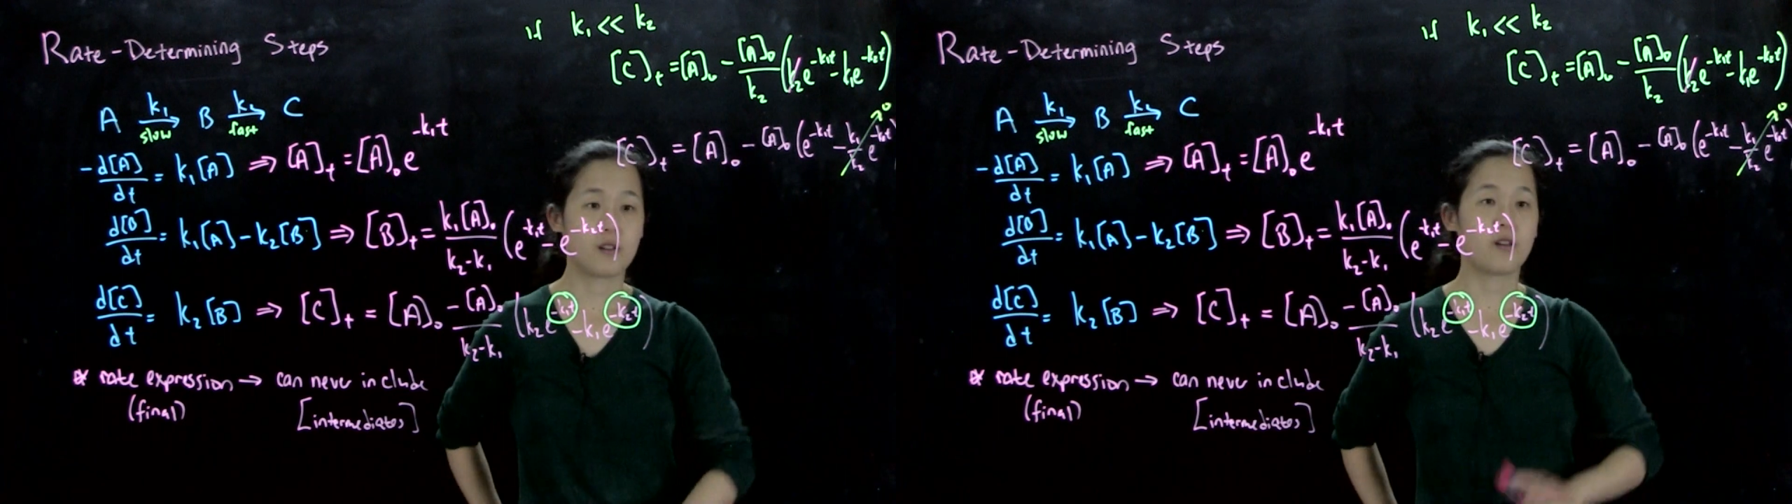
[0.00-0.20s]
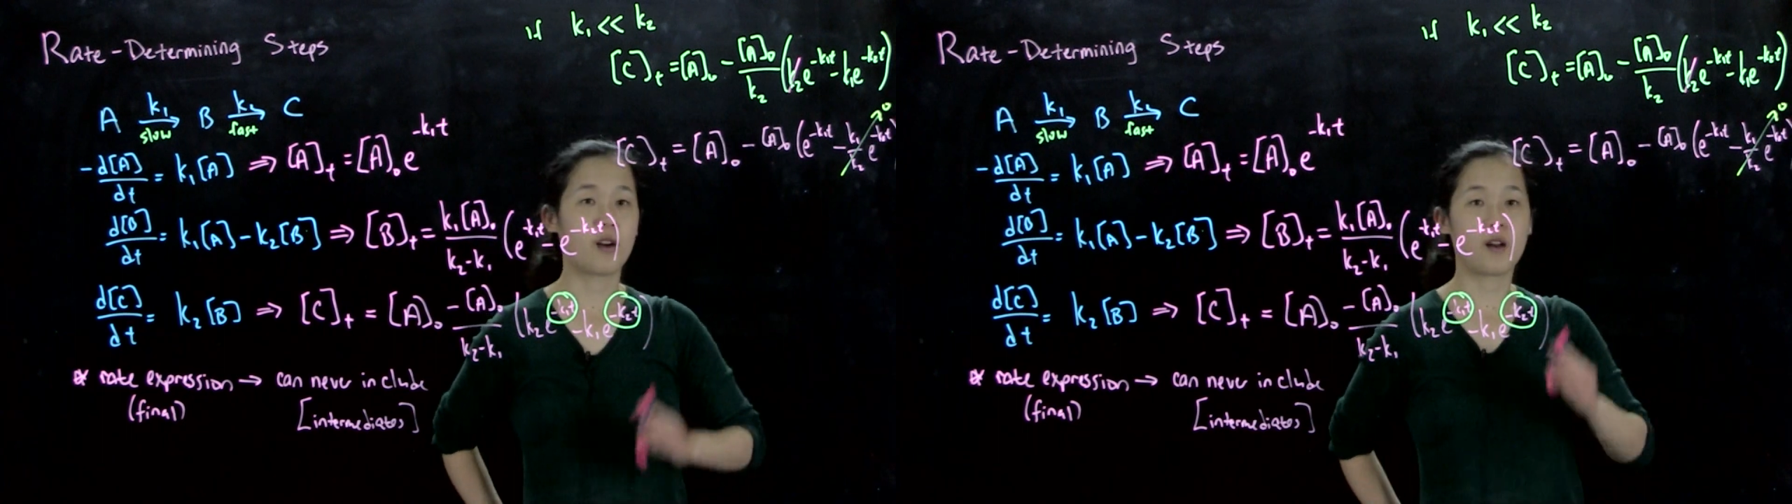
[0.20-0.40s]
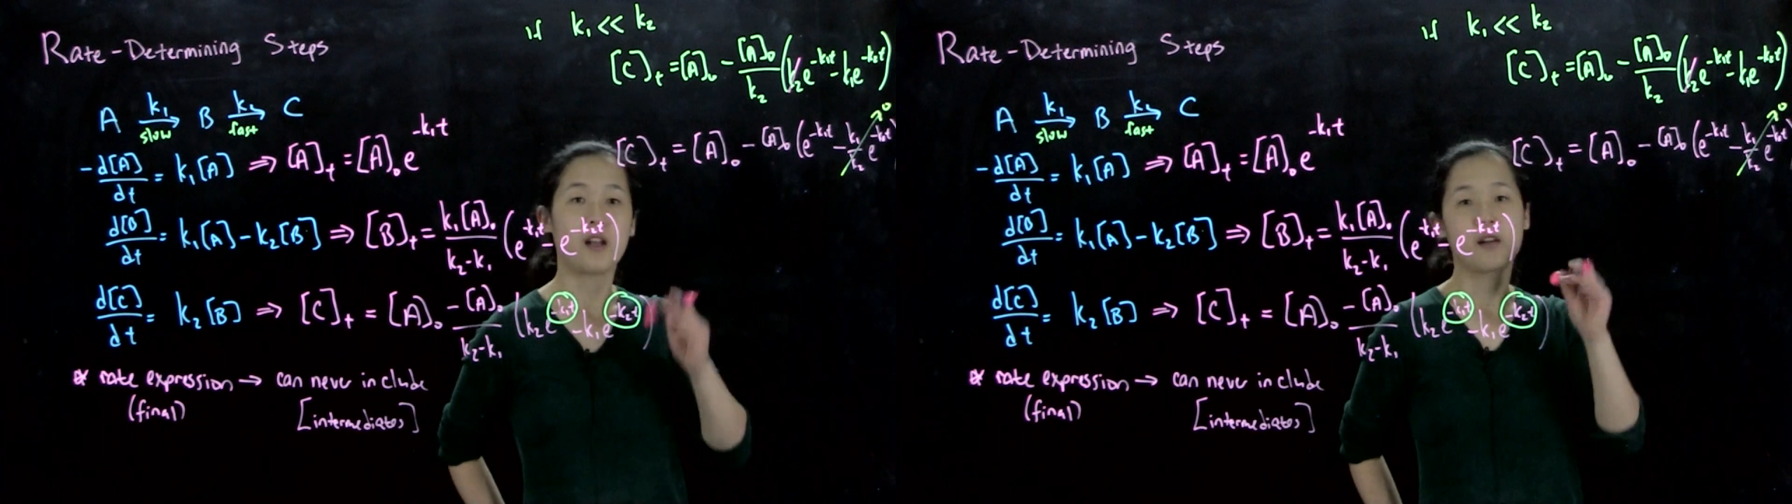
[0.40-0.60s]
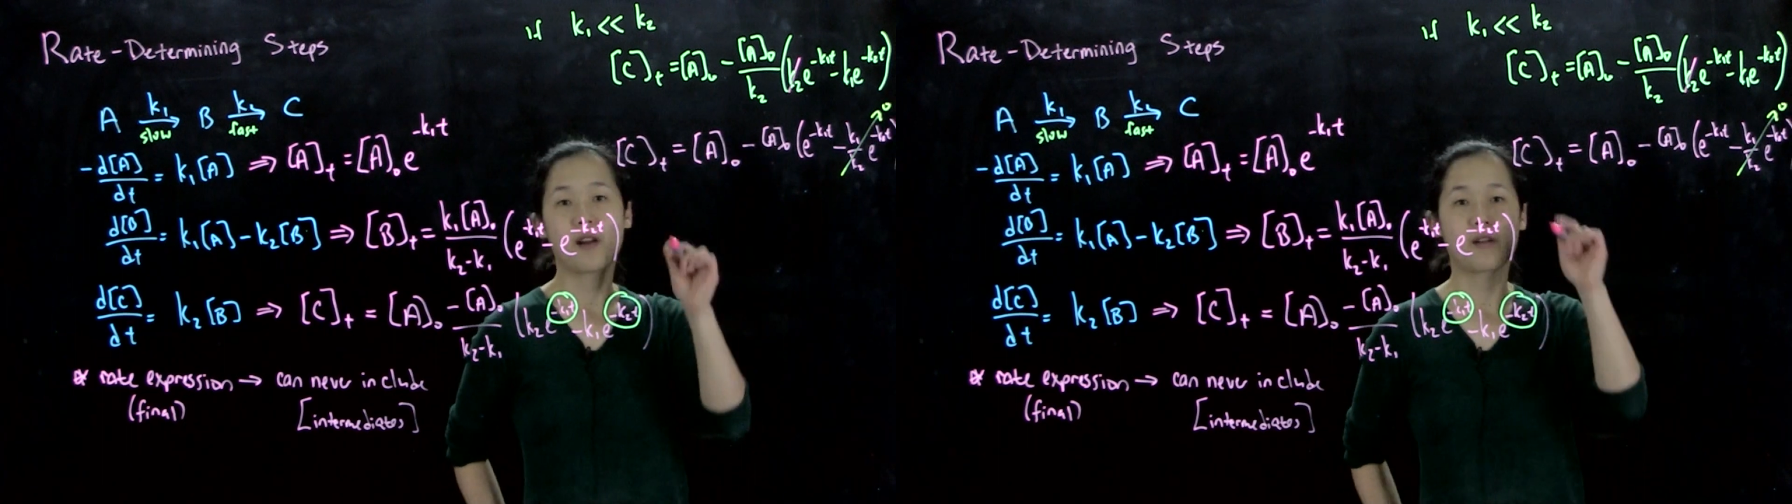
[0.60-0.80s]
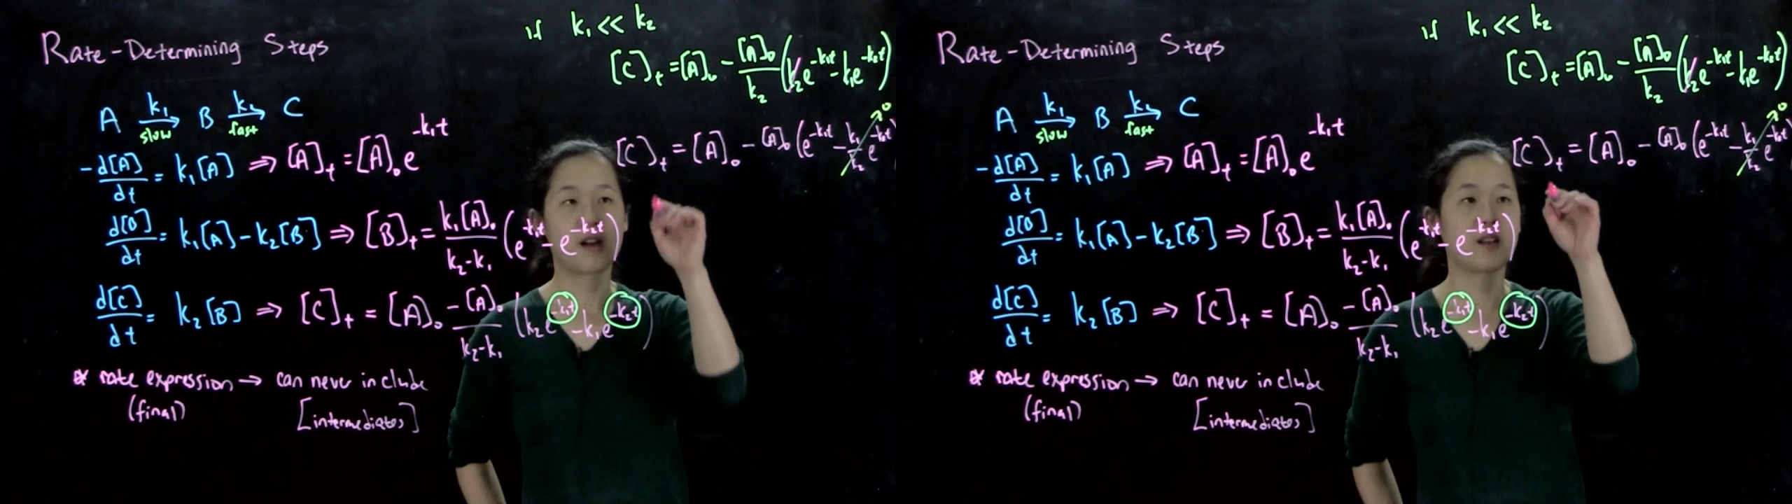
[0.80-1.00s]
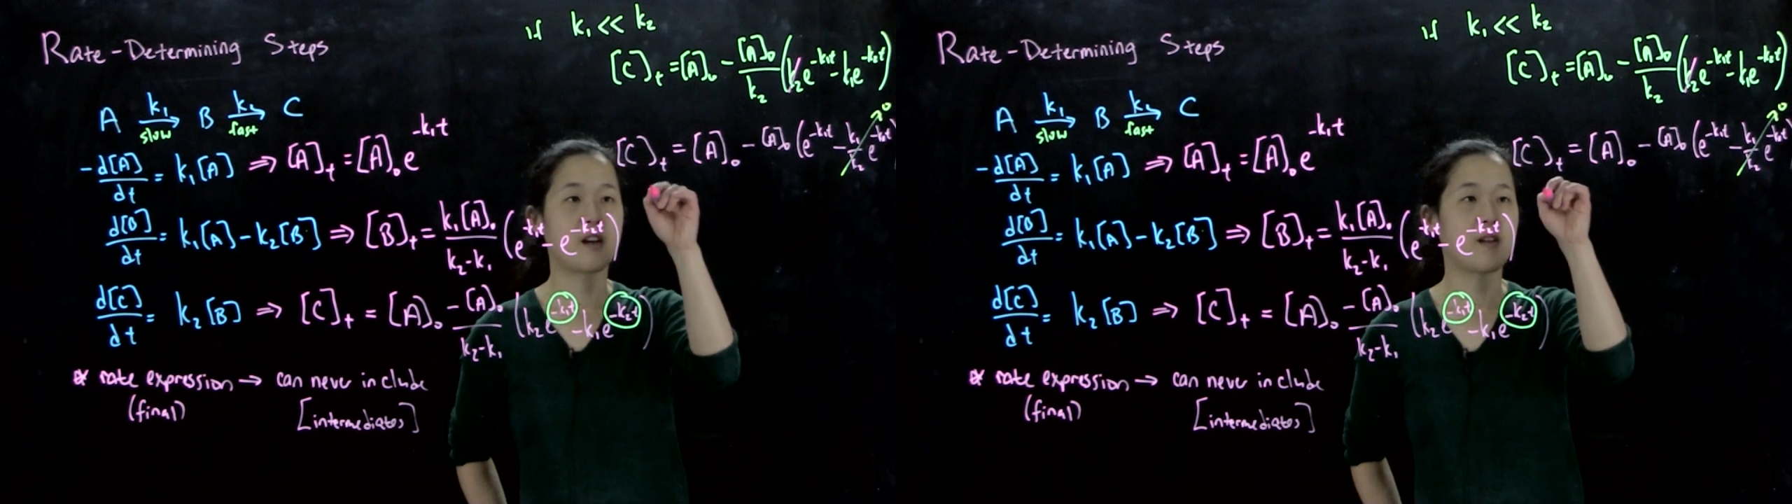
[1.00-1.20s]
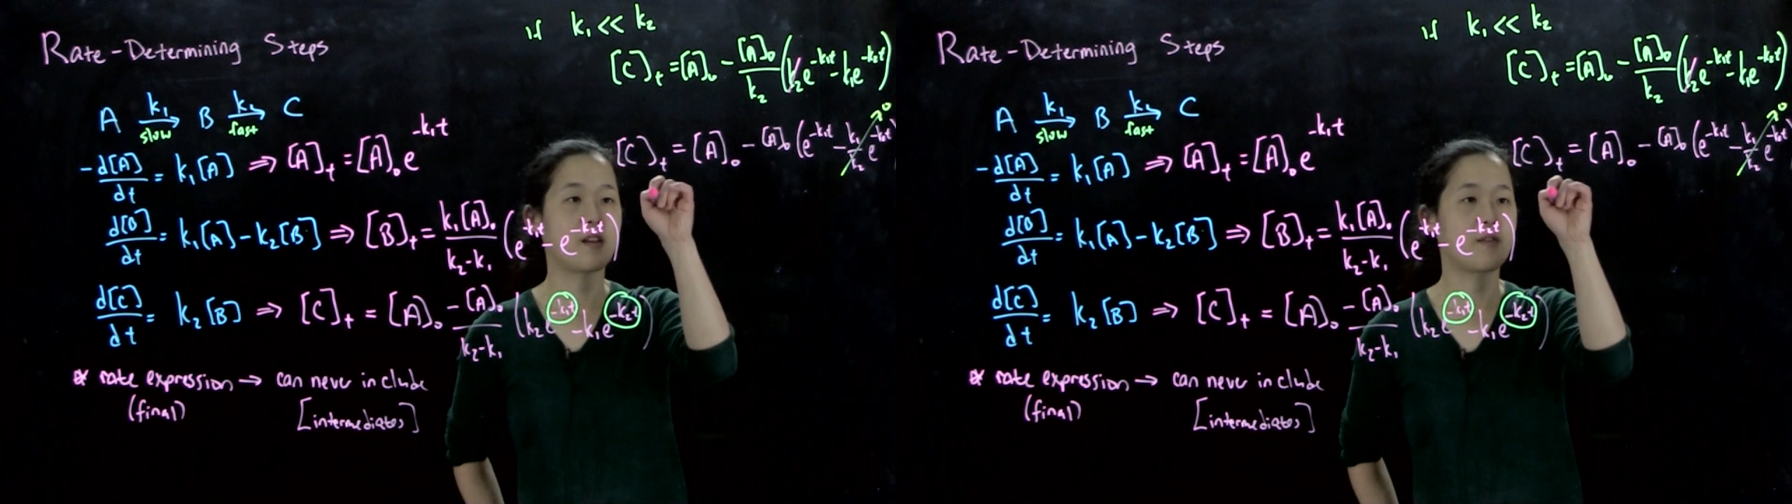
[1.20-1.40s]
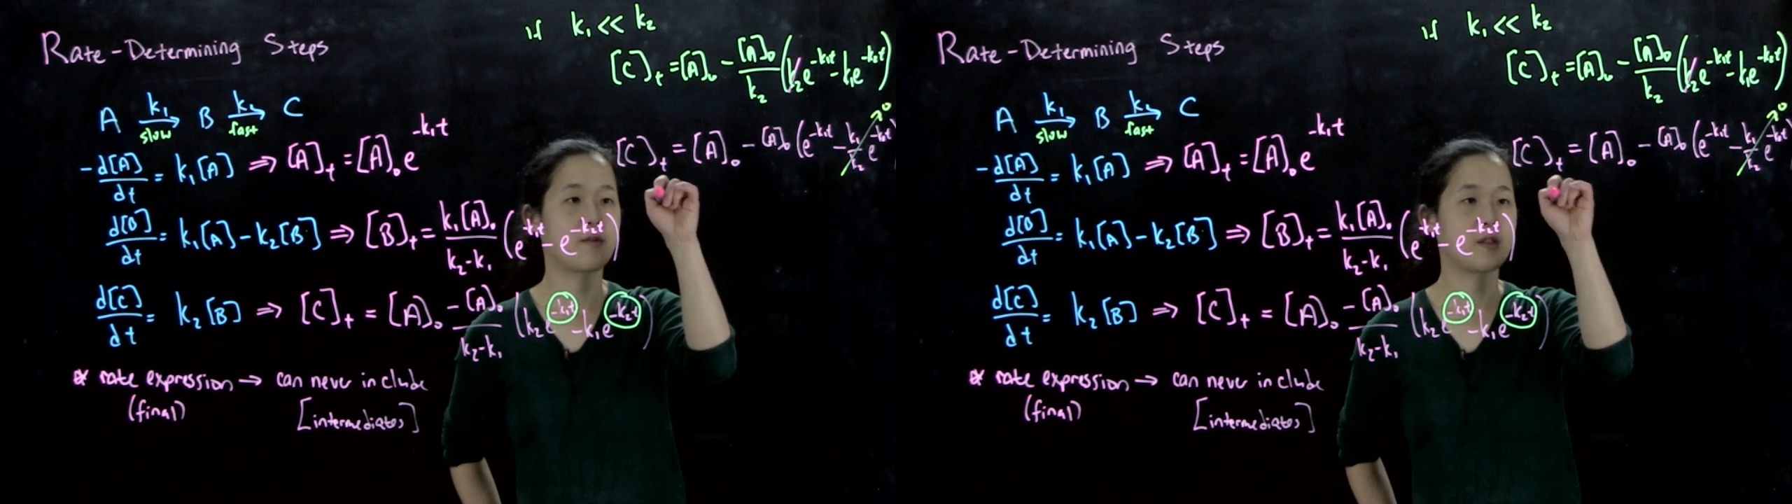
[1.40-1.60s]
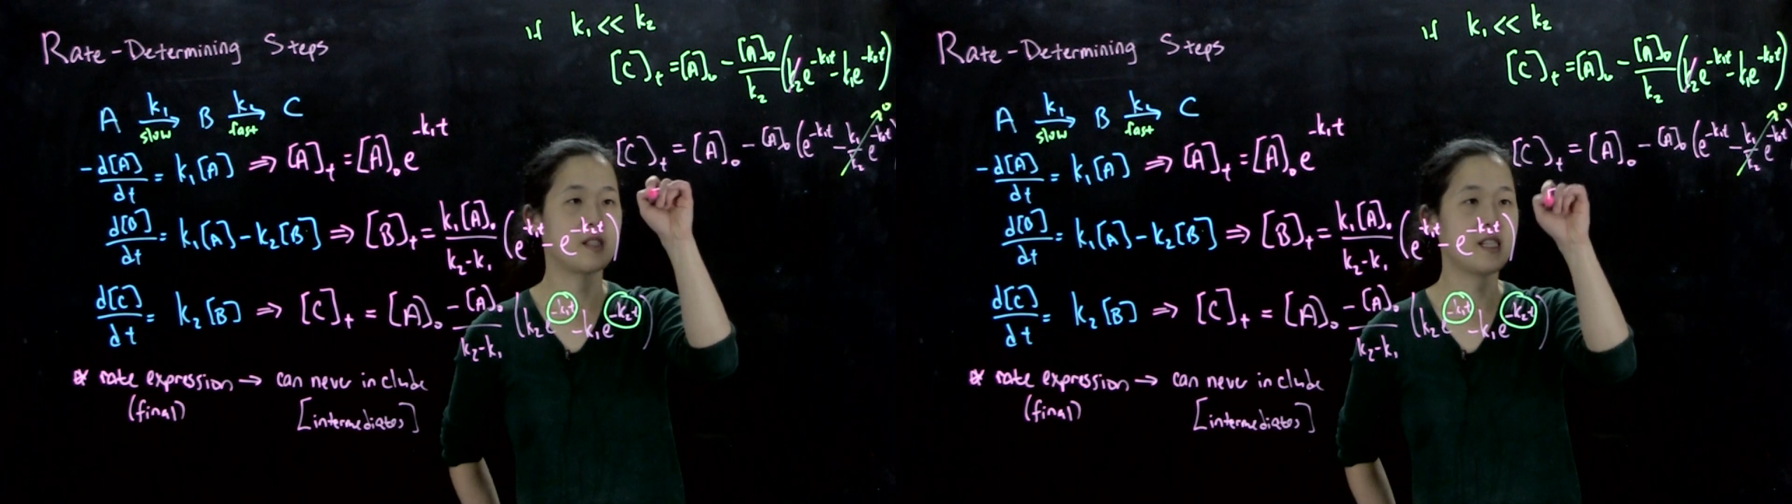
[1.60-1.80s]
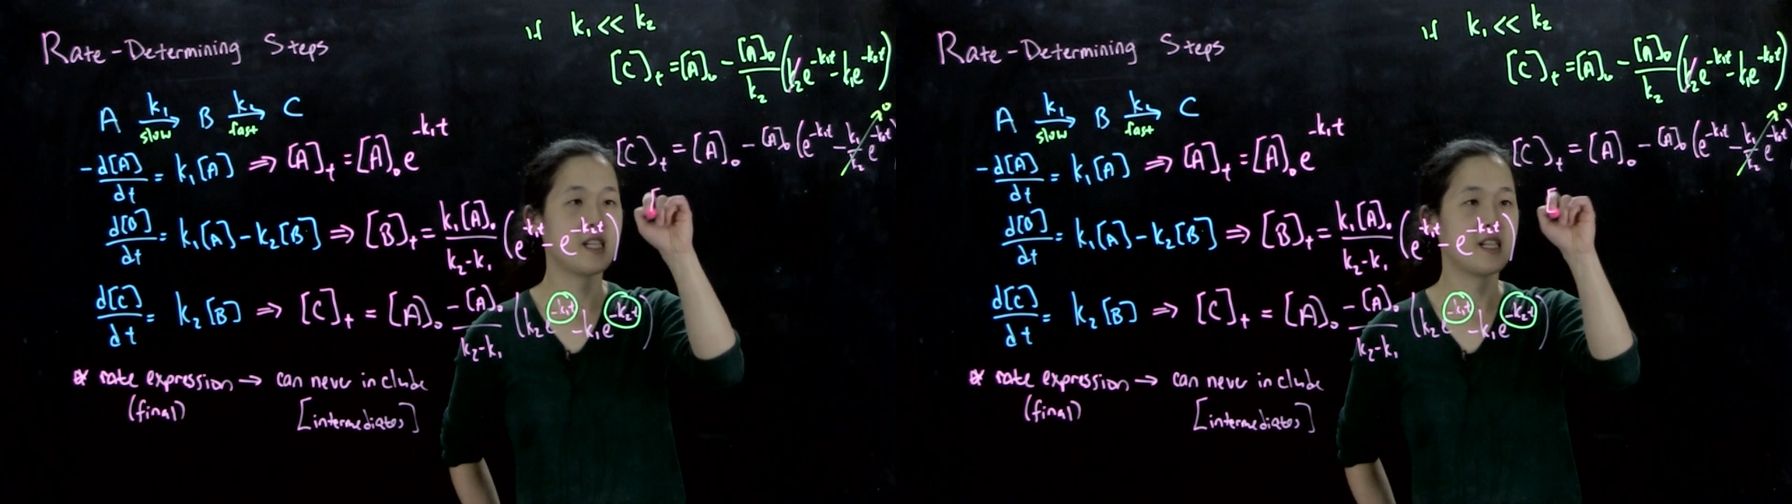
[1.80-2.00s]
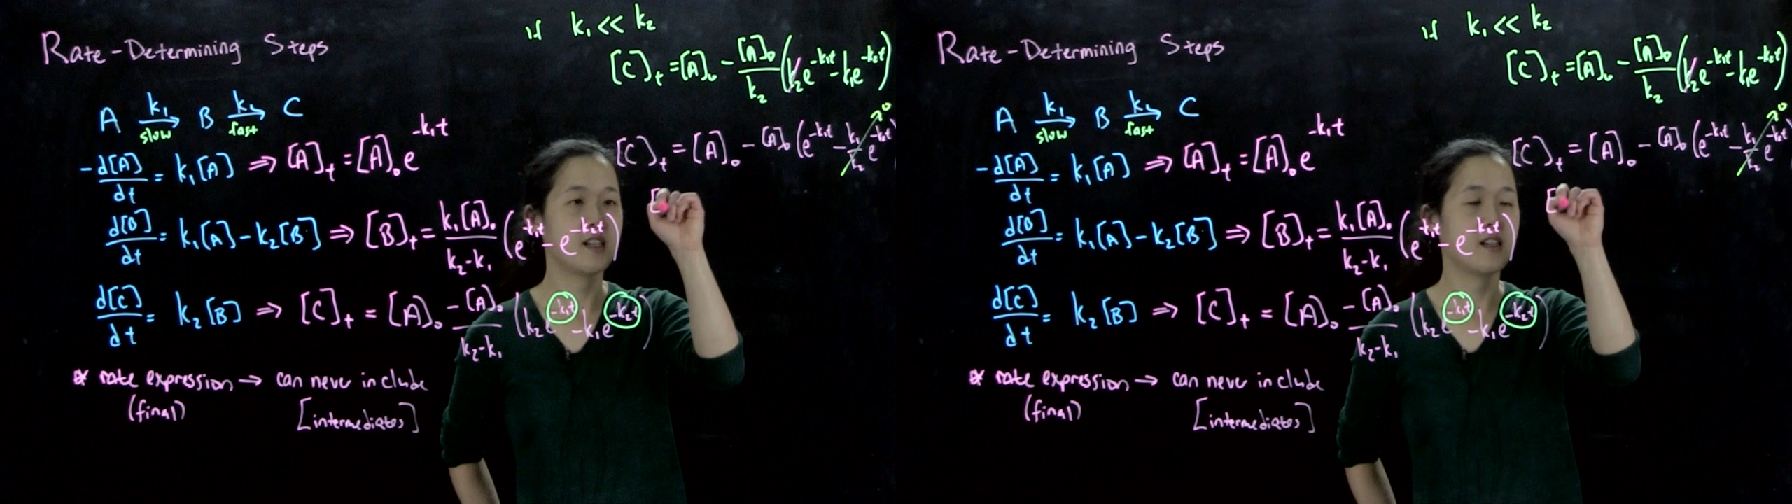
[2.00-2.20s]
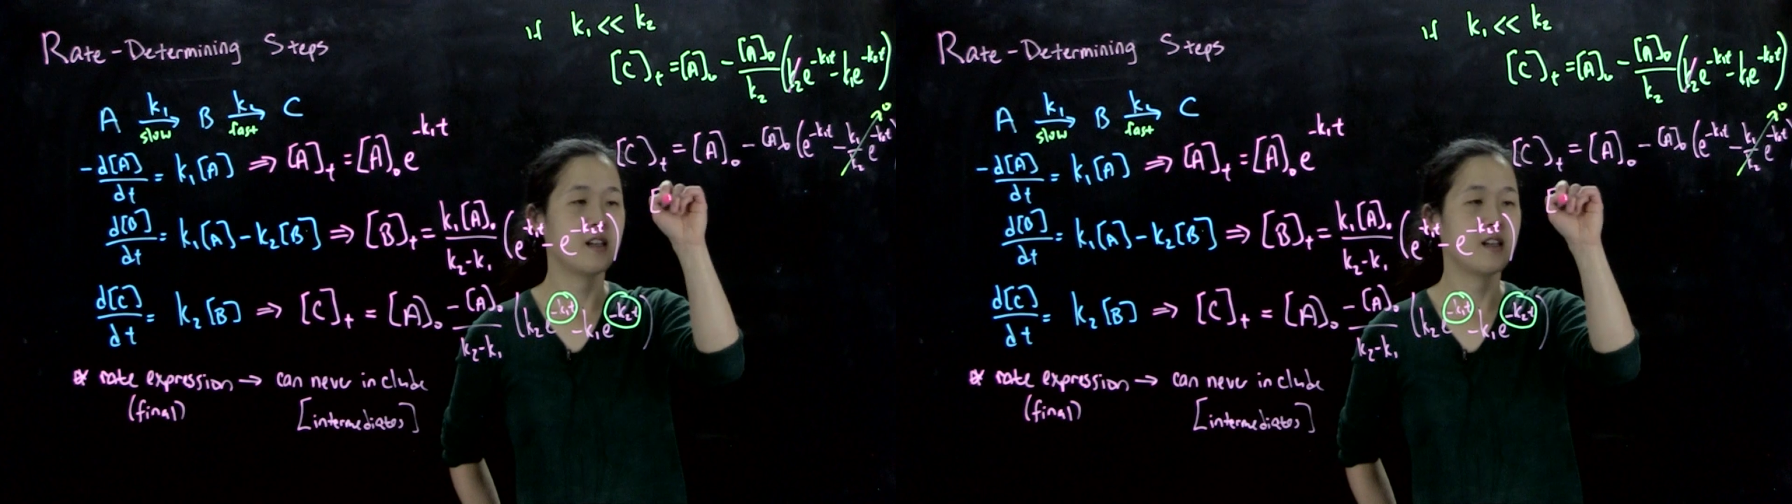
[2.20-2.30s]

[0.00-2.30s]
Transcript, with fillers: or uh, integrated rate law rather, for C